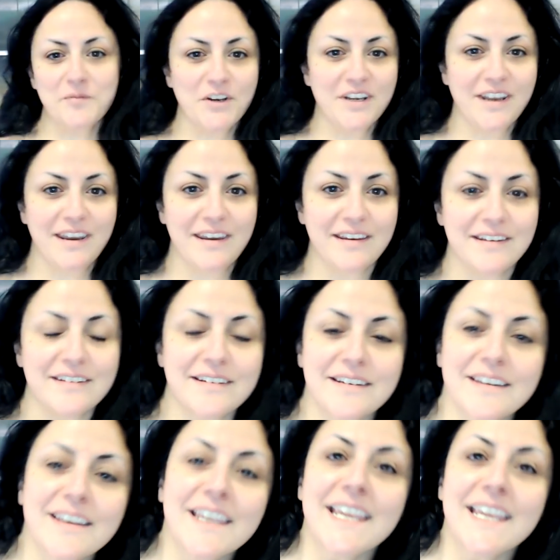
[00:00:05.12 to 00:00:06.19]
not naked.
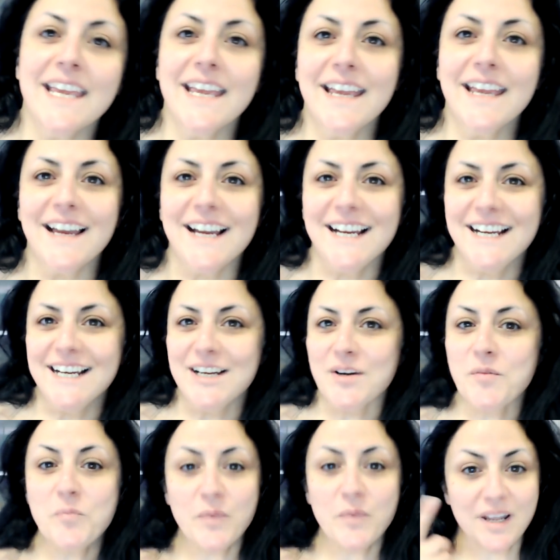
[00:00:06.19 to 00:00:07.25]

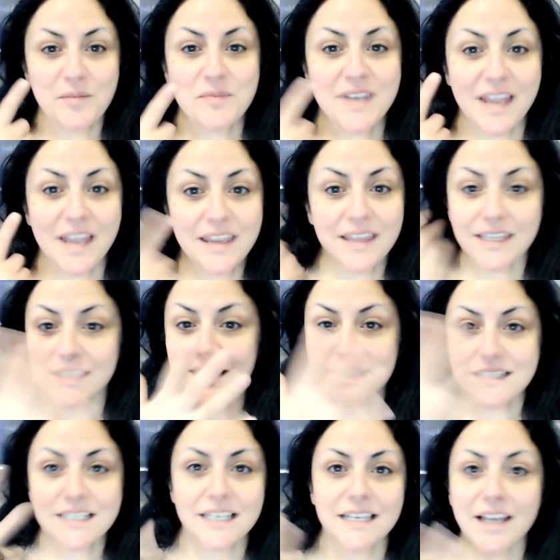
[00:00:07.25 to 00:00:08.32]
But I'm naked
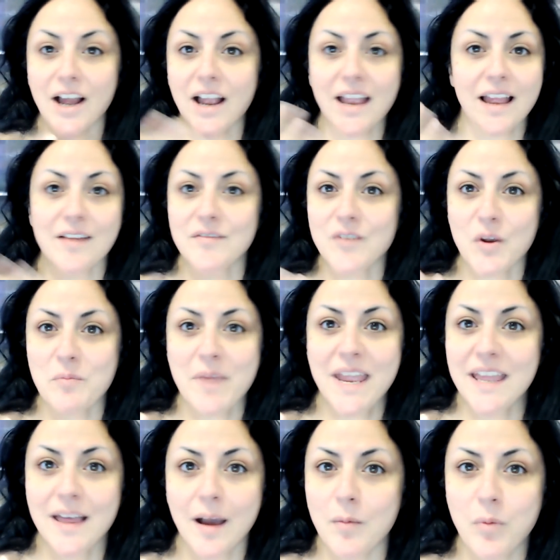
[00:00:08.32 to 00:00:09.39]
as in I have no
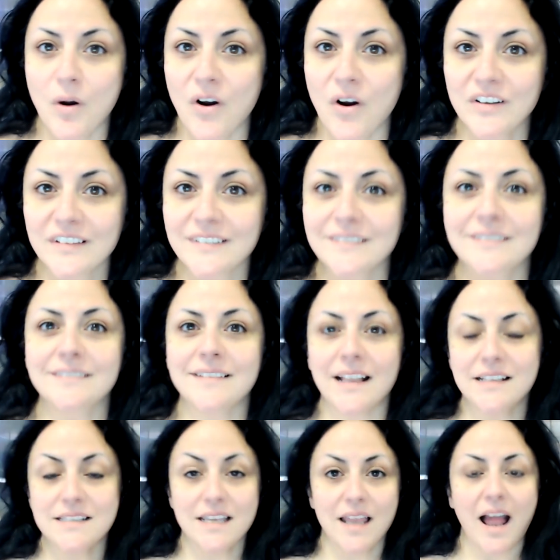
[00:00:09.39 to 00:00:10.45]
makeup.
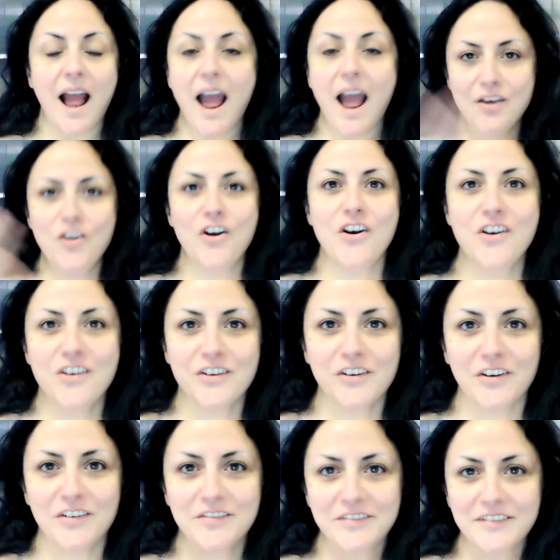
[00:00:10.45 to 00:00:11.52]
That's unheard
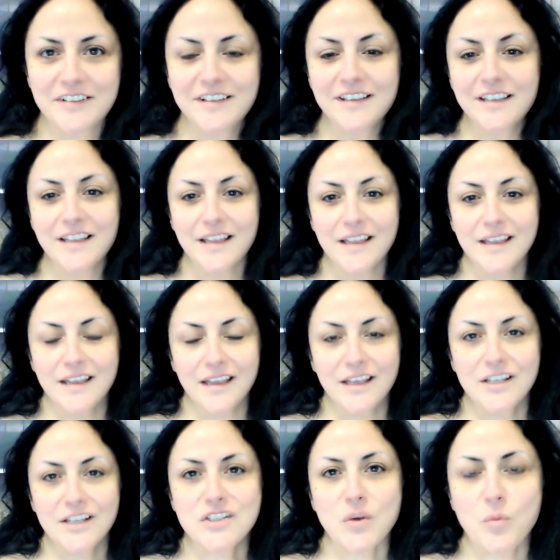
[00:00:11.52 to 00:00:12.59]
of.
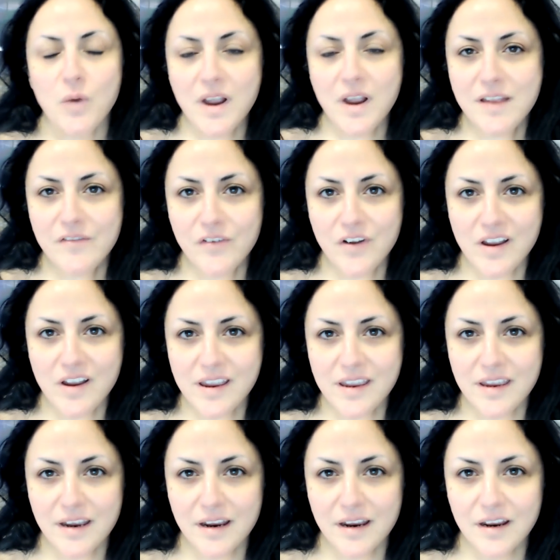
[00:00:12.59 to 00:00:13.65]
So why have
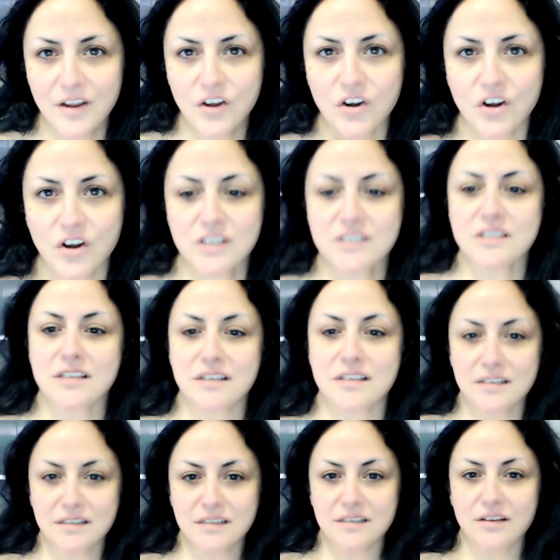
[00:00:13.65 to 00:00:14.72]
I got
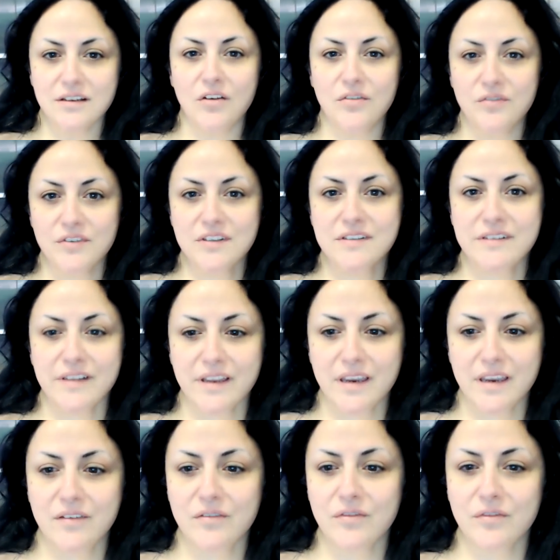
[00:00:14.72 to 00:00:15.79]
off the
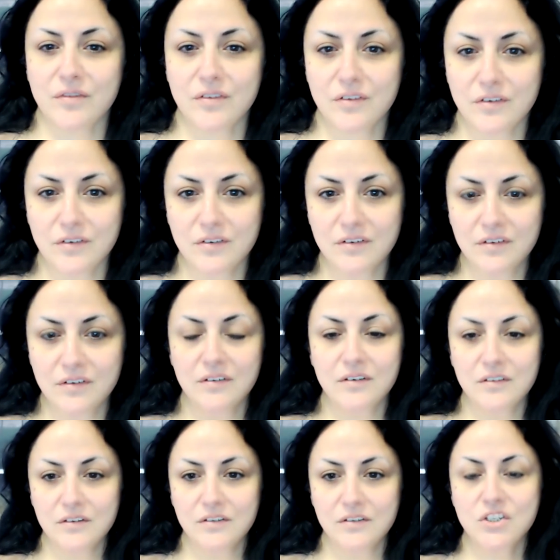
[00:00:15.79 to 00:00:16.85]
sleeve
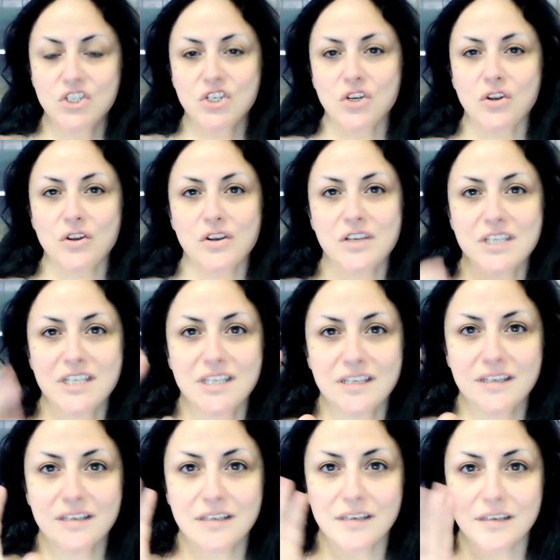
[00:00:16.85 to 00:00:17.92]
shirt,
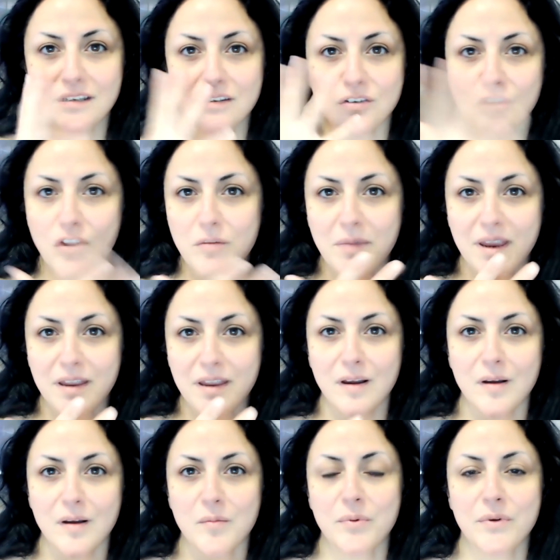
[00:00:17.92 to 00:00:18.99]
no
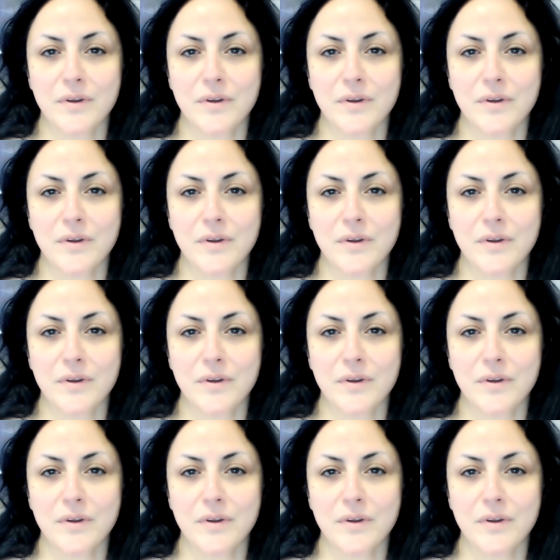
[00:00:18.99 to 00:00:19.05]
makeup,